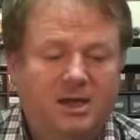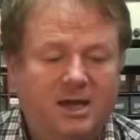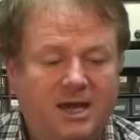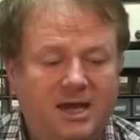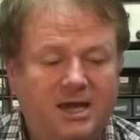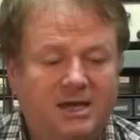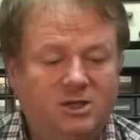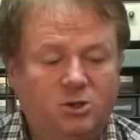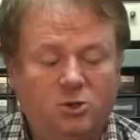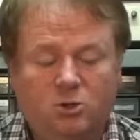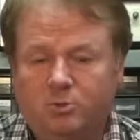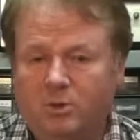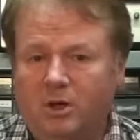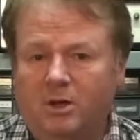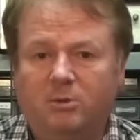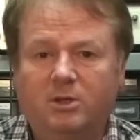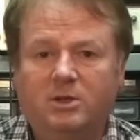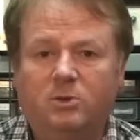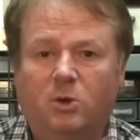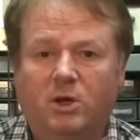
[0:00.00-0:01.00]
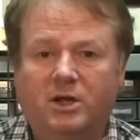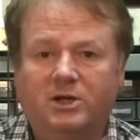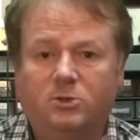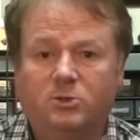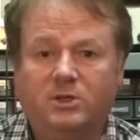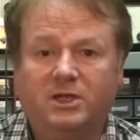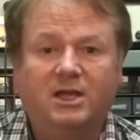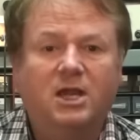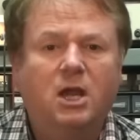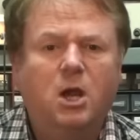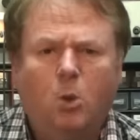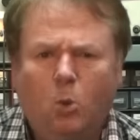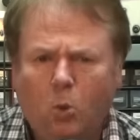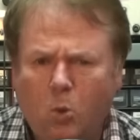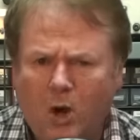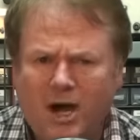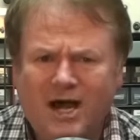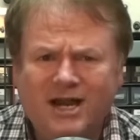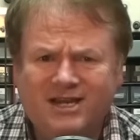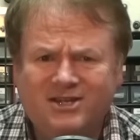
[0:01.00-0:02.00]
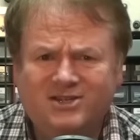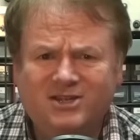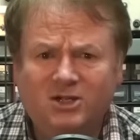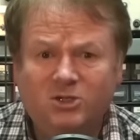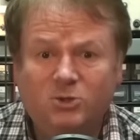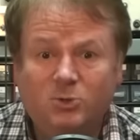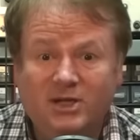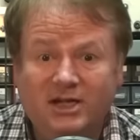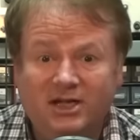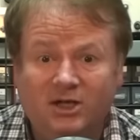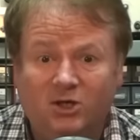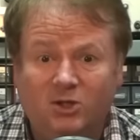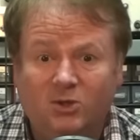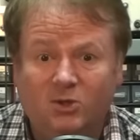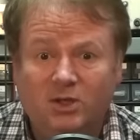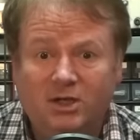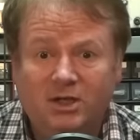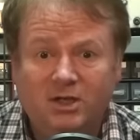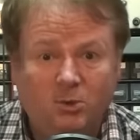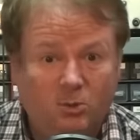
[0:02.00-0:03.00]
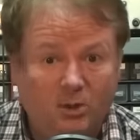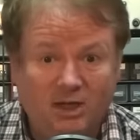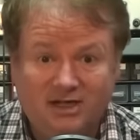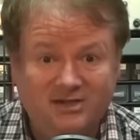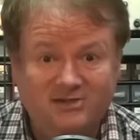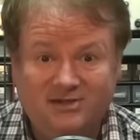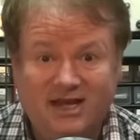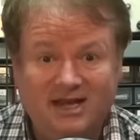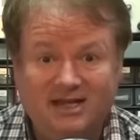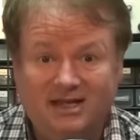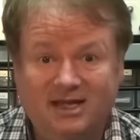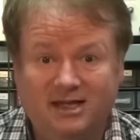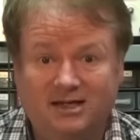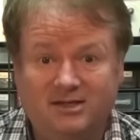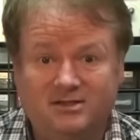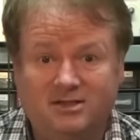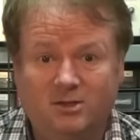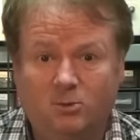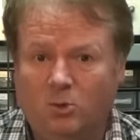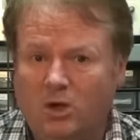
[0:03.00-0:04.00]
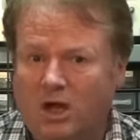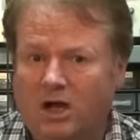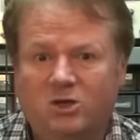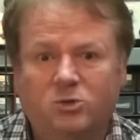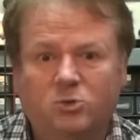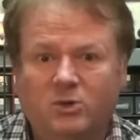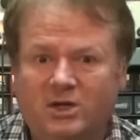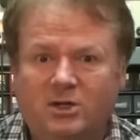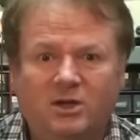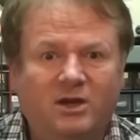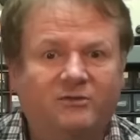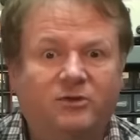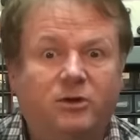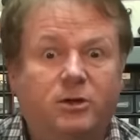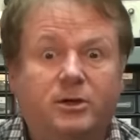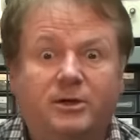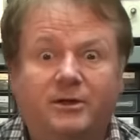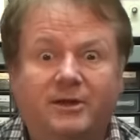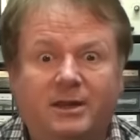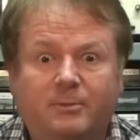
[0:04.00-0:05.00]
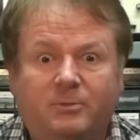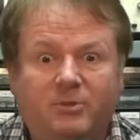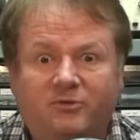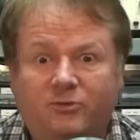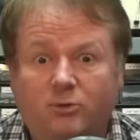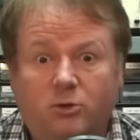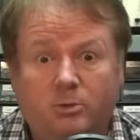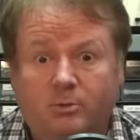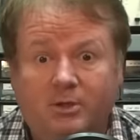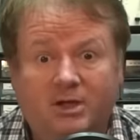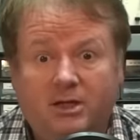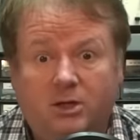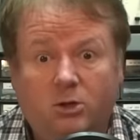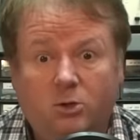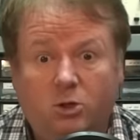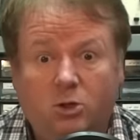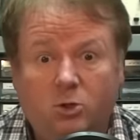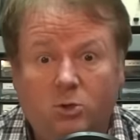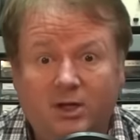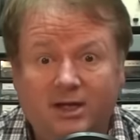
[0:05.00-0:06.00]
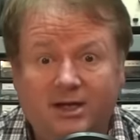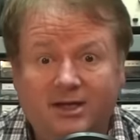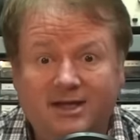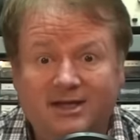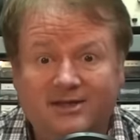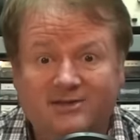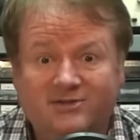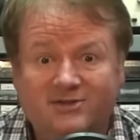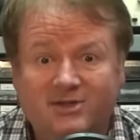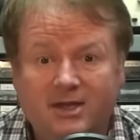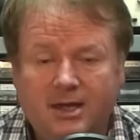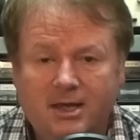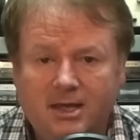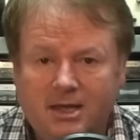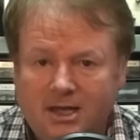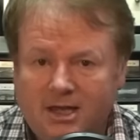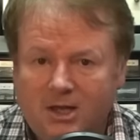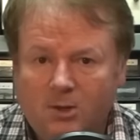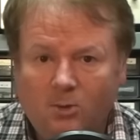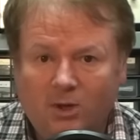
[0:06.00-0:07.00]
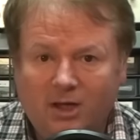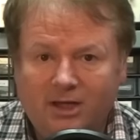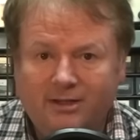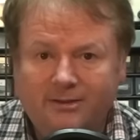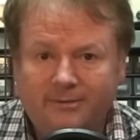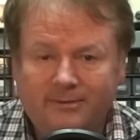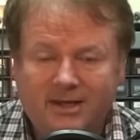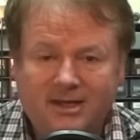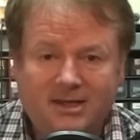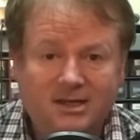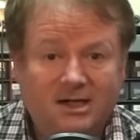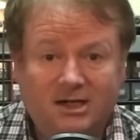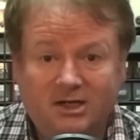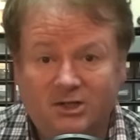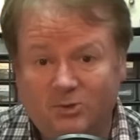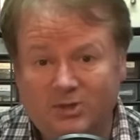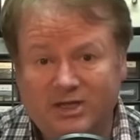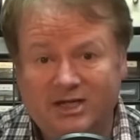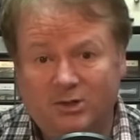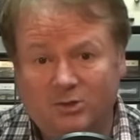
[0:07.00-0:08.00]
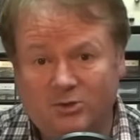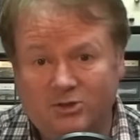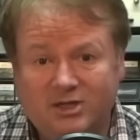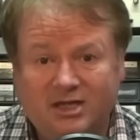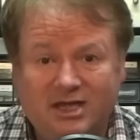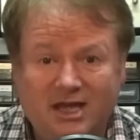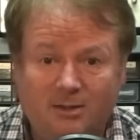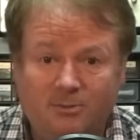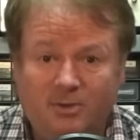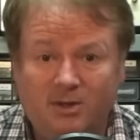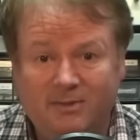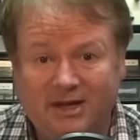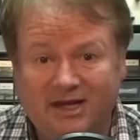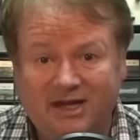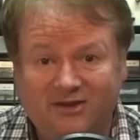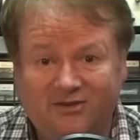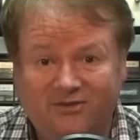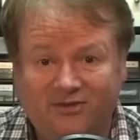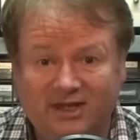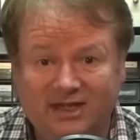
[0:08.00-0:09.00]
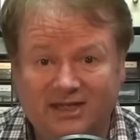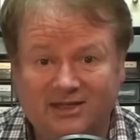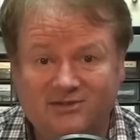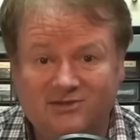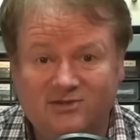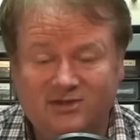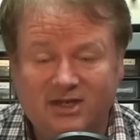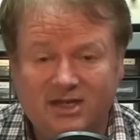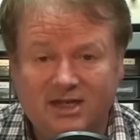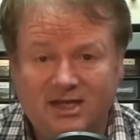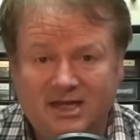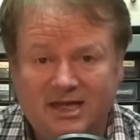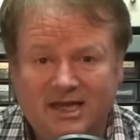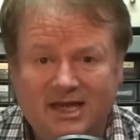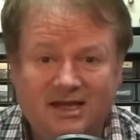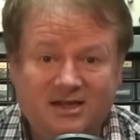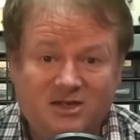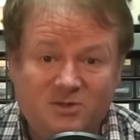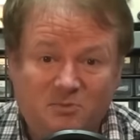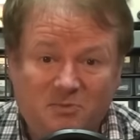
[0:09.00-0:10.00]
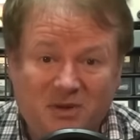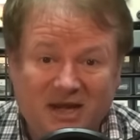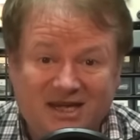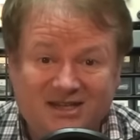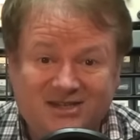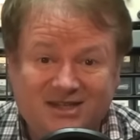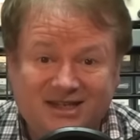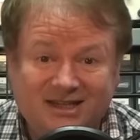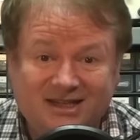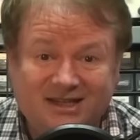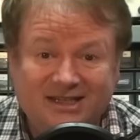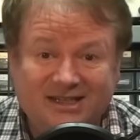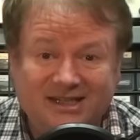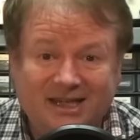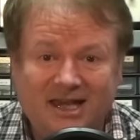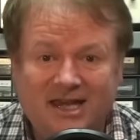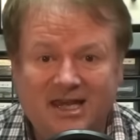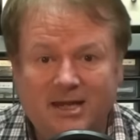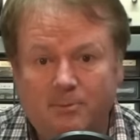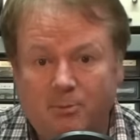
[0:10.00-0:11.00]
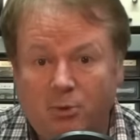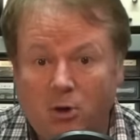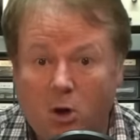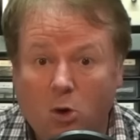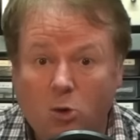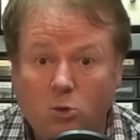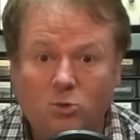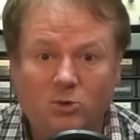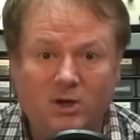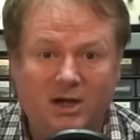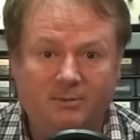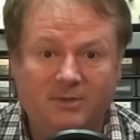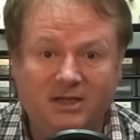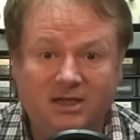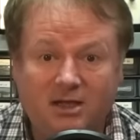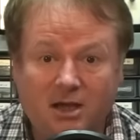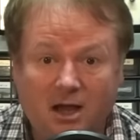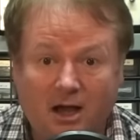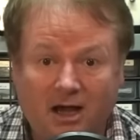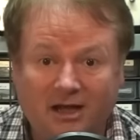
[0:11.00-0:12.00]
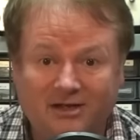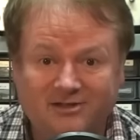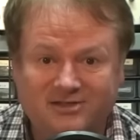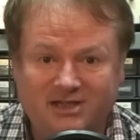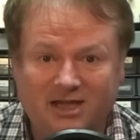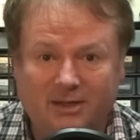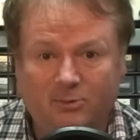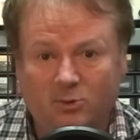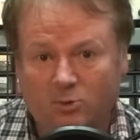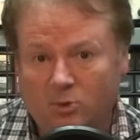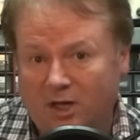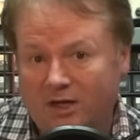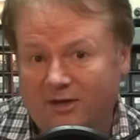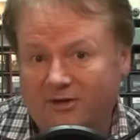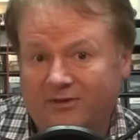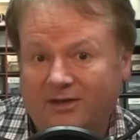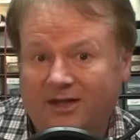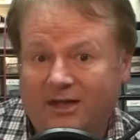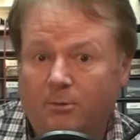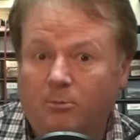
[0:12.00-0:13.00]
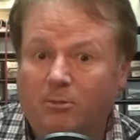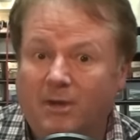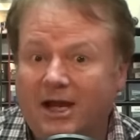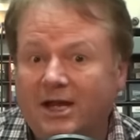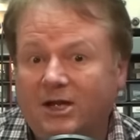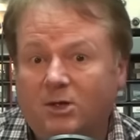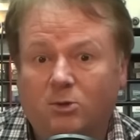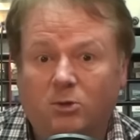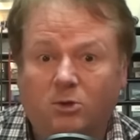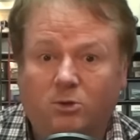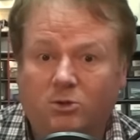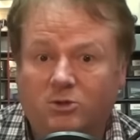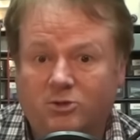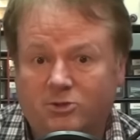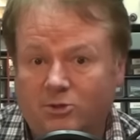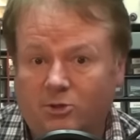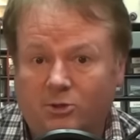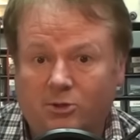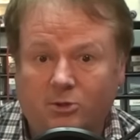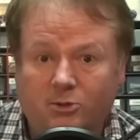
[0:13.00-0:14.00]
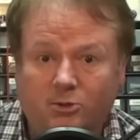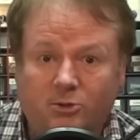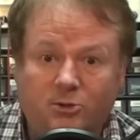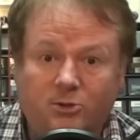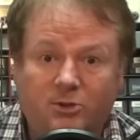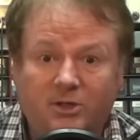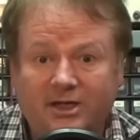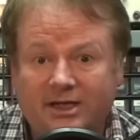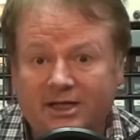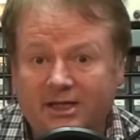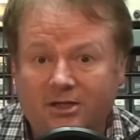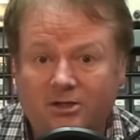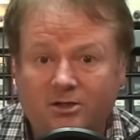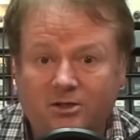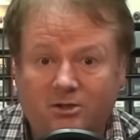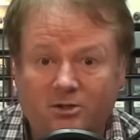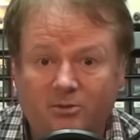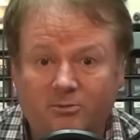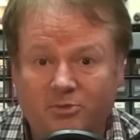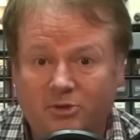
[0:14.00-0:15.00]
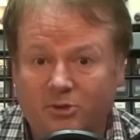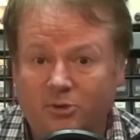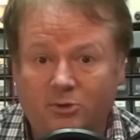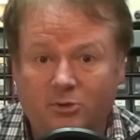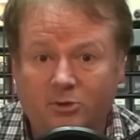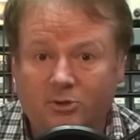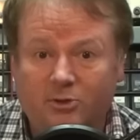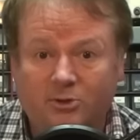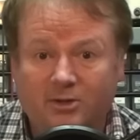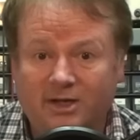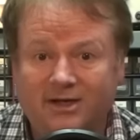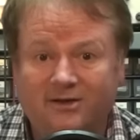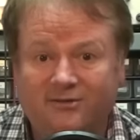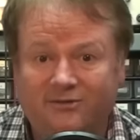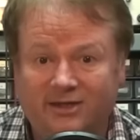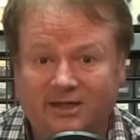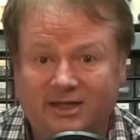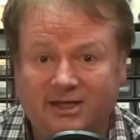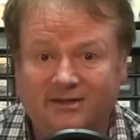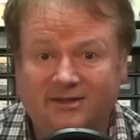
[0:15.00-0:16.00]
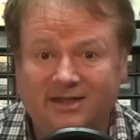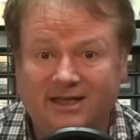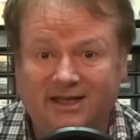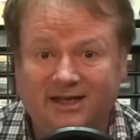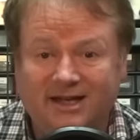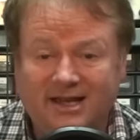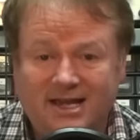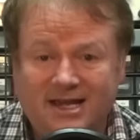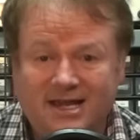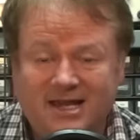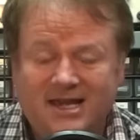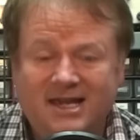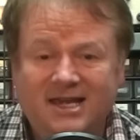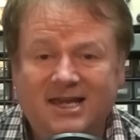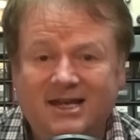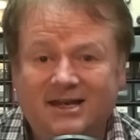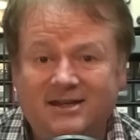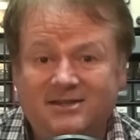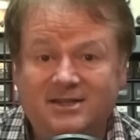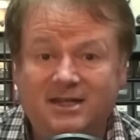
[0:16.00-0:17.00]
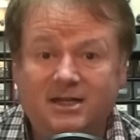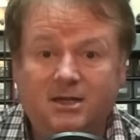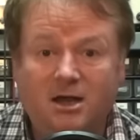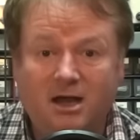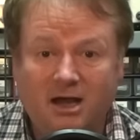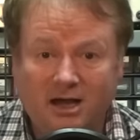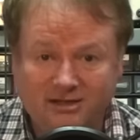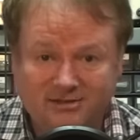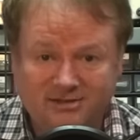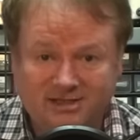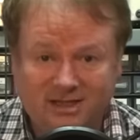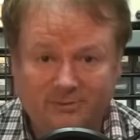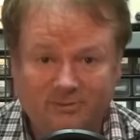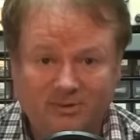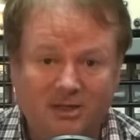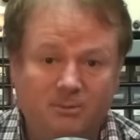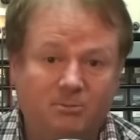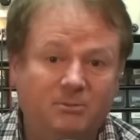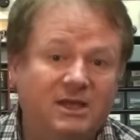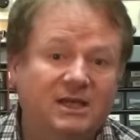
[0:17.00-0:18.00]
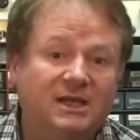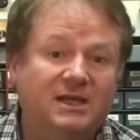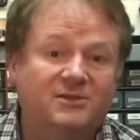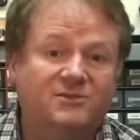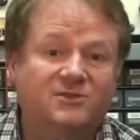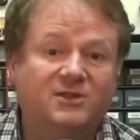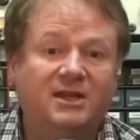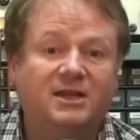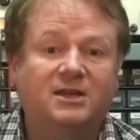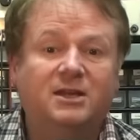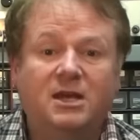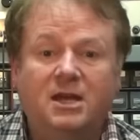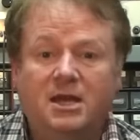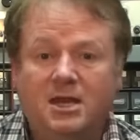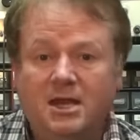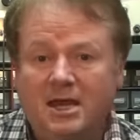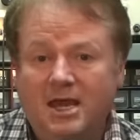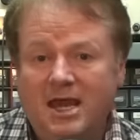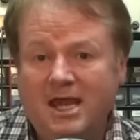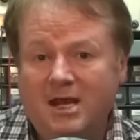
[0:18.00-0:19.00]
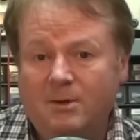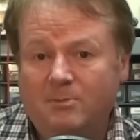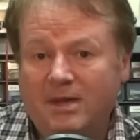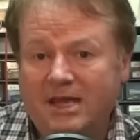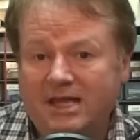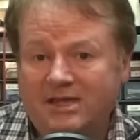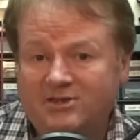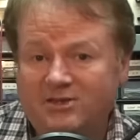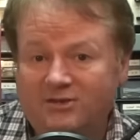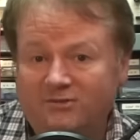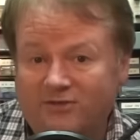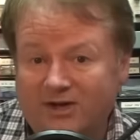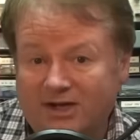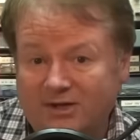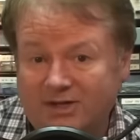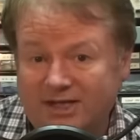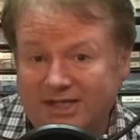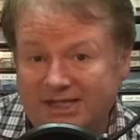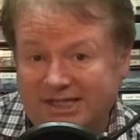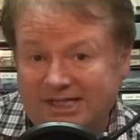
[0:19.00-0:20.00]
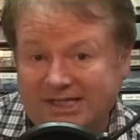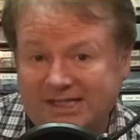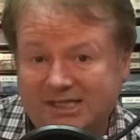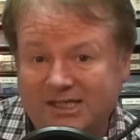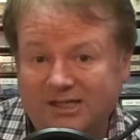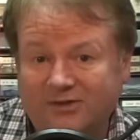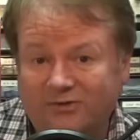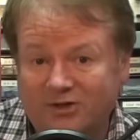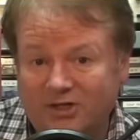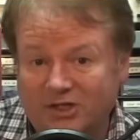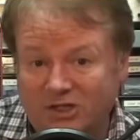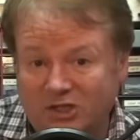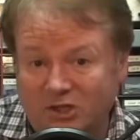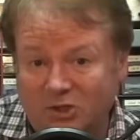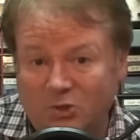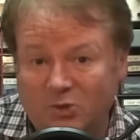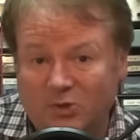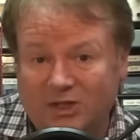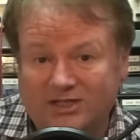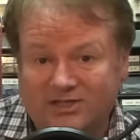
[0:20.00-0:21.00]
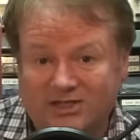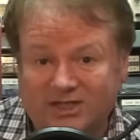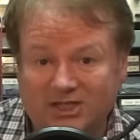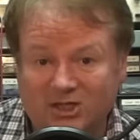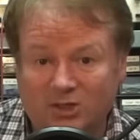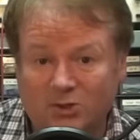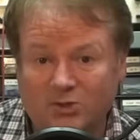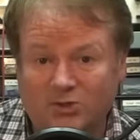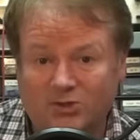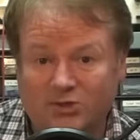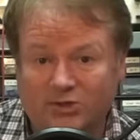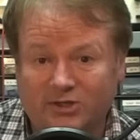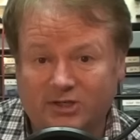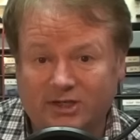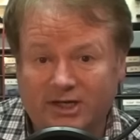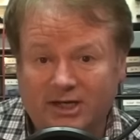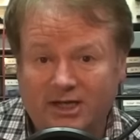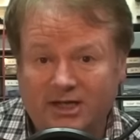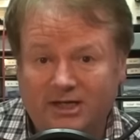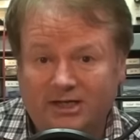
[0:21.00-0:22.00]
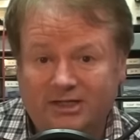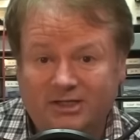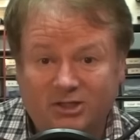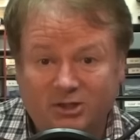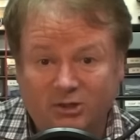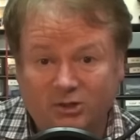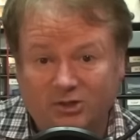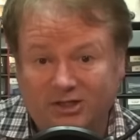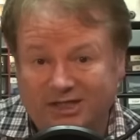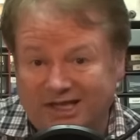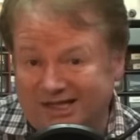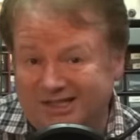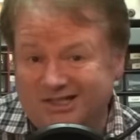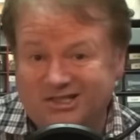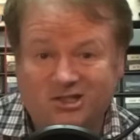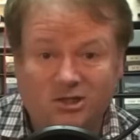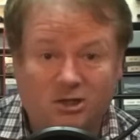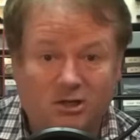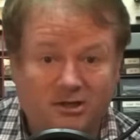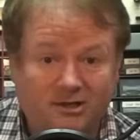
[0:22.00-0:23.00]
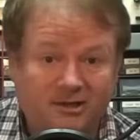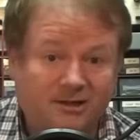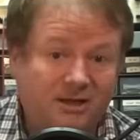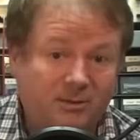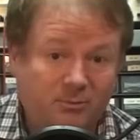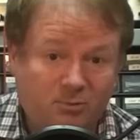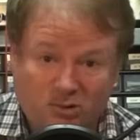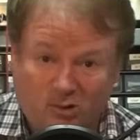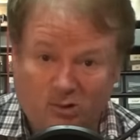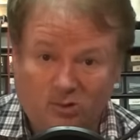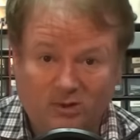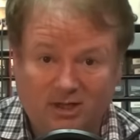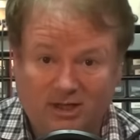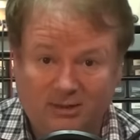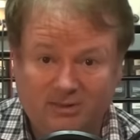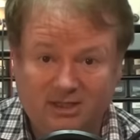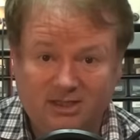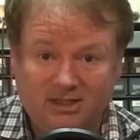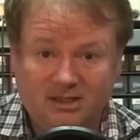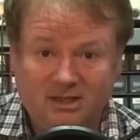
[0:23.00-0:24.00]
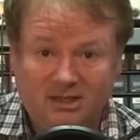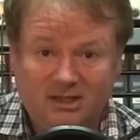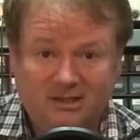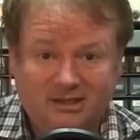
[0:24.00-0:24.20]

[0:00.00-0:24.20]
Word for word: And you're probably wondering, what is Arduino? What is that kind of stuff? Arduino, I've heard of that before, but I don't know what it is. Well, Arduino can be many things. It is basically a programming concept rather than a microcontroller or a computer or anything like that. It is a concept that means that it makes it very easy for you as a user to get started in programming.